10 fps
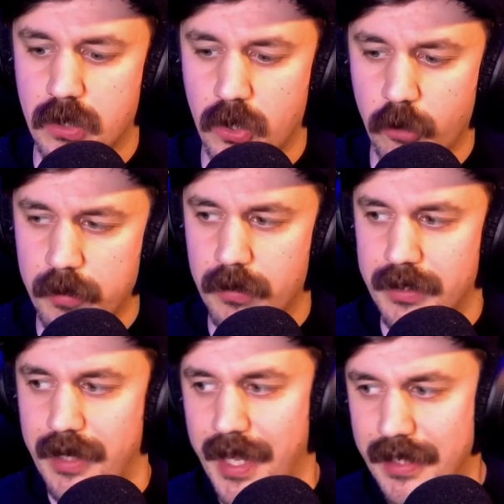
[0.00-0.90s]
Obi-Wan
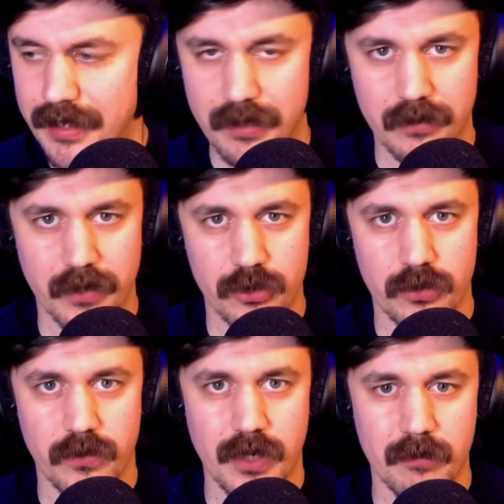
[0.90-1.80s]
and Anakin is
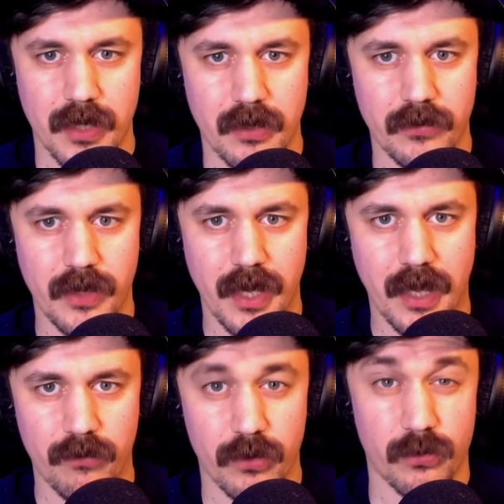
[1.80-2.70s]
interesting because they
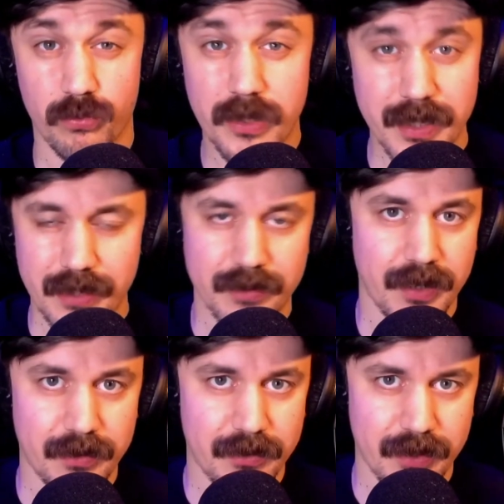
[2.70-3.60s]
have this really
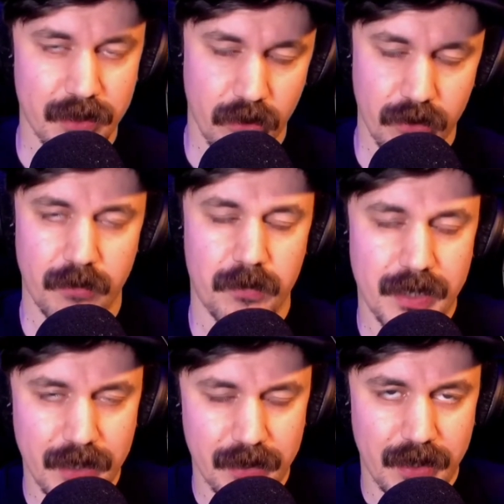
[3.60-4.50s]
intense scene, you know, at the
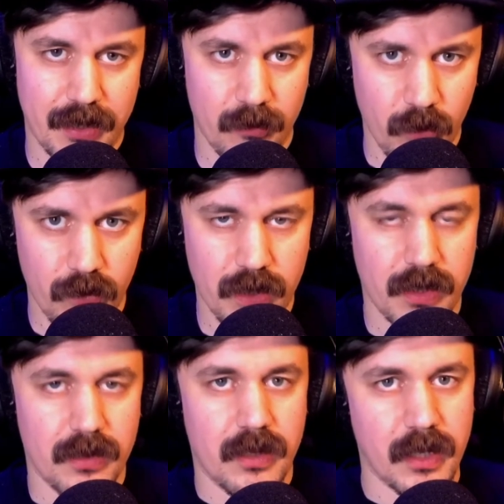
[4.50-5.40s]
beginning, like in the
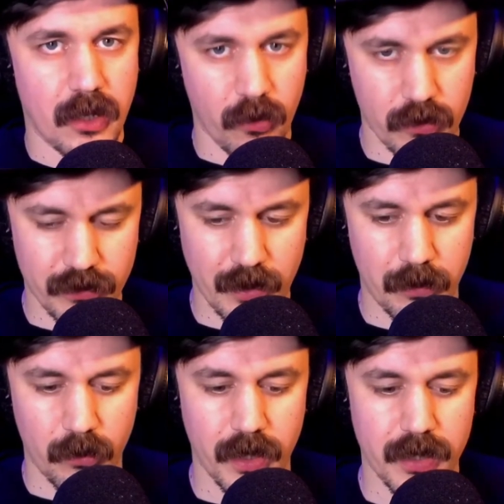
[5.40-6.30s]
movie, and then they go their
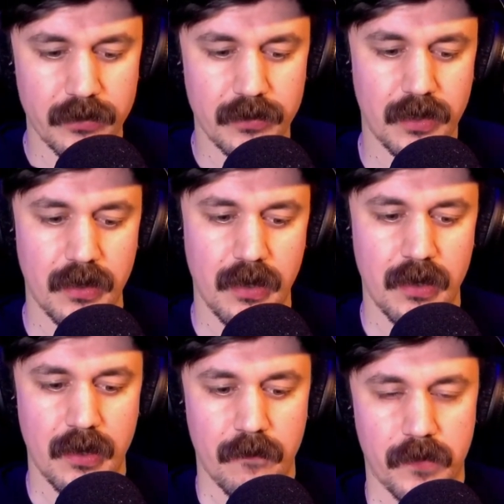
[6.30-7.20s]
separate ways.
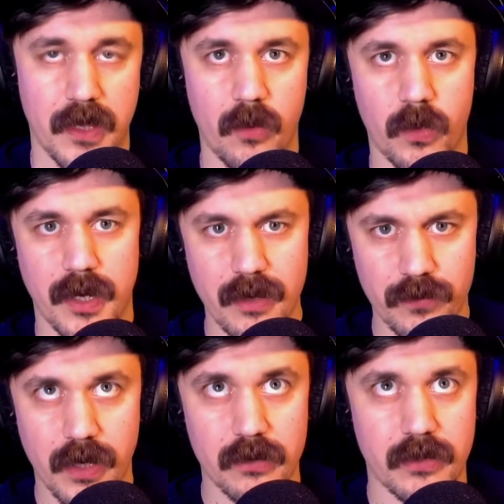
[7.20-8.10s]
And what I
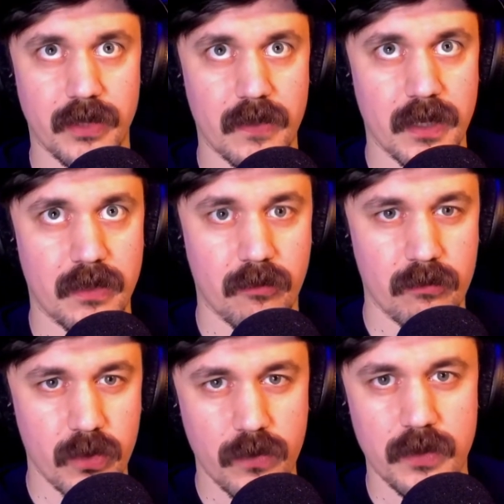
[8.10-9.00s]
found is I think the
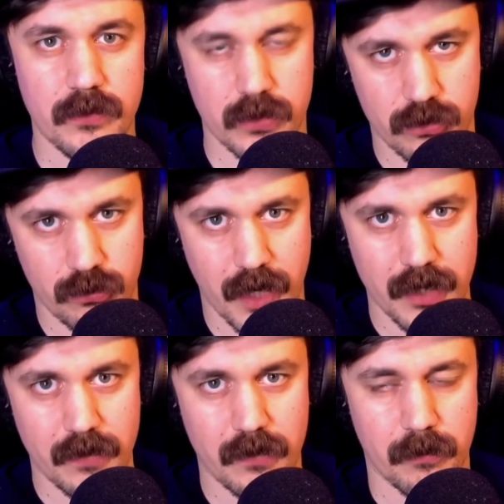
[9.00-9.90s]
movie's
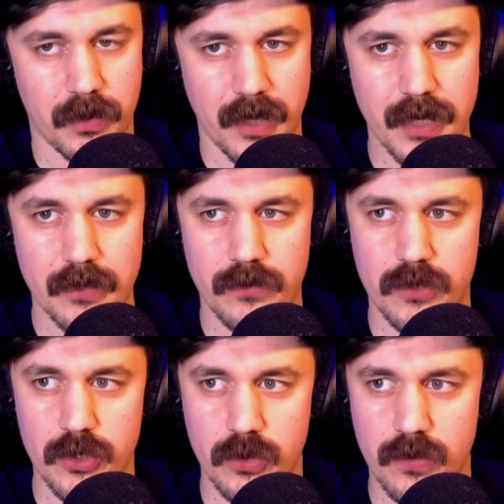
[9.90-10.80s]
strength plays
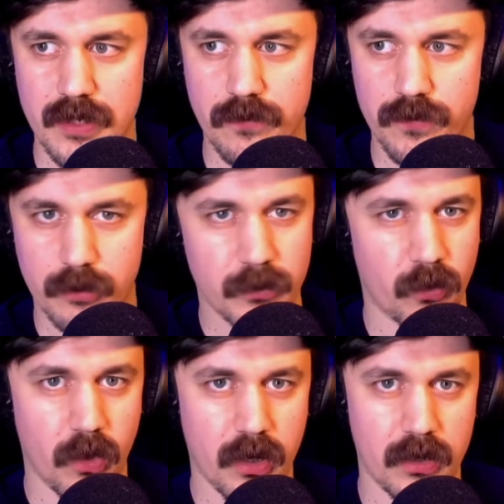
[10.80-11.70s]
to the film
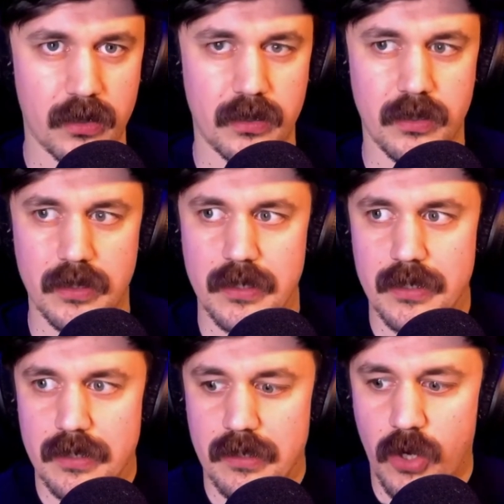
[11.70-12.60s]
noir
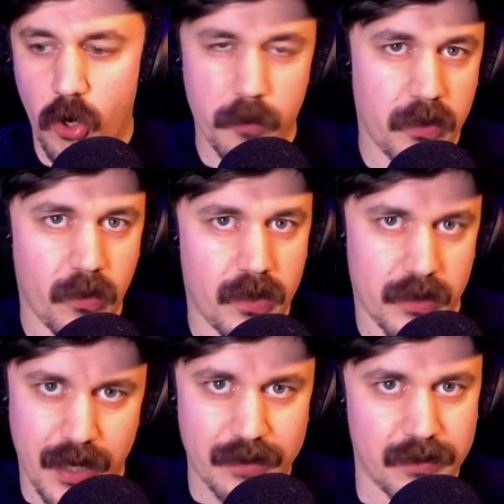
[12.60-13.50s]

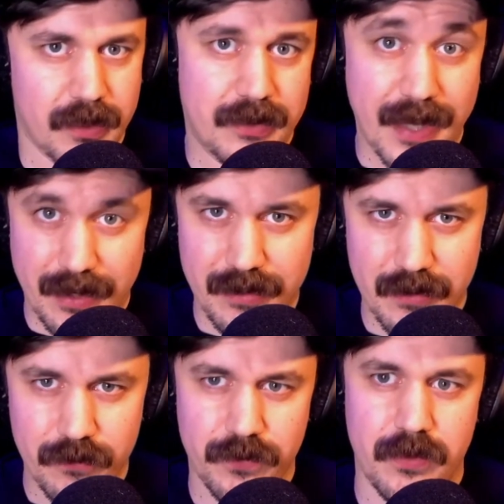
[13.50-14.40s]
Obi-Wan as a
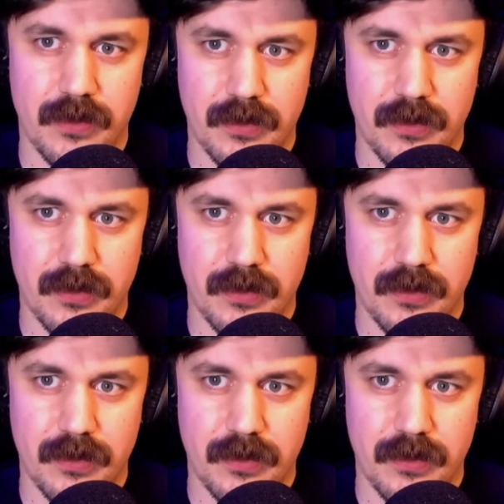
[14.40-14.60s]
detective